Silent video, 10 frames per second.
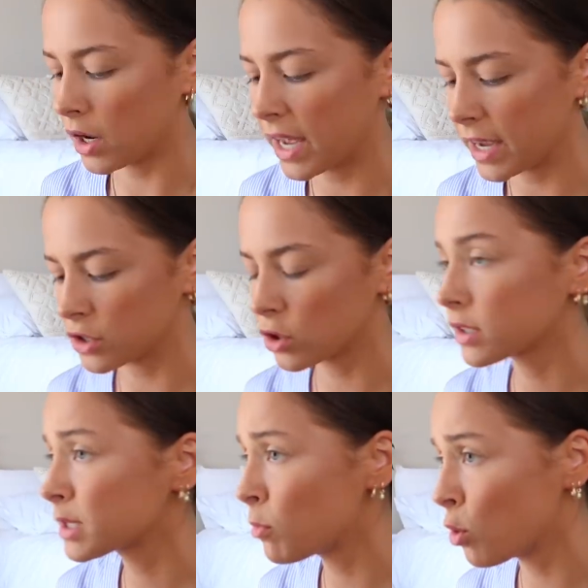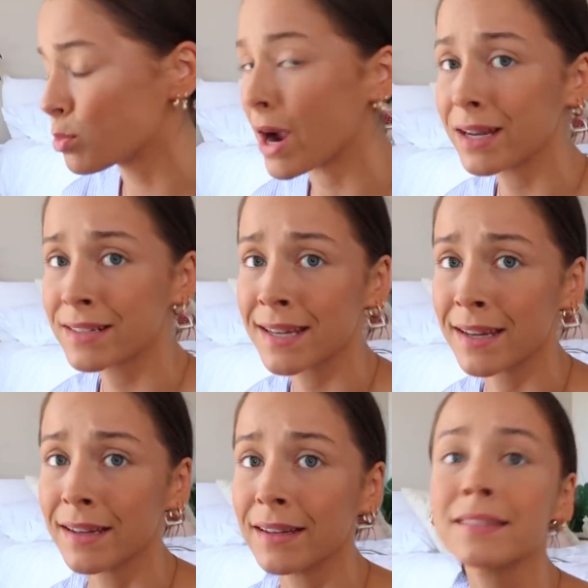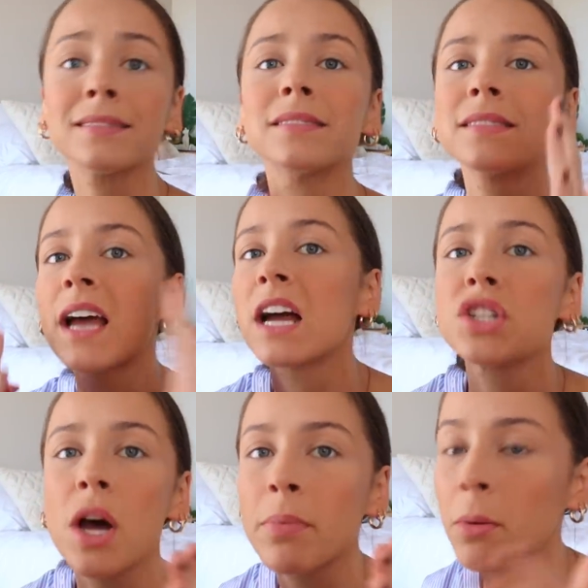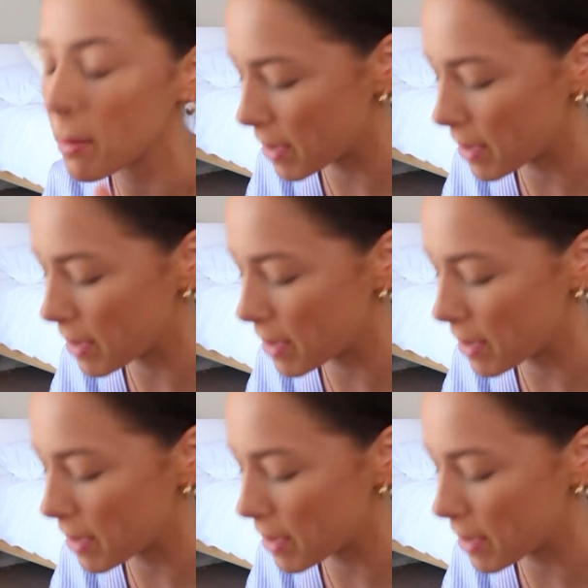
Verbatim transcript: Okay, it took a small break to catch up on my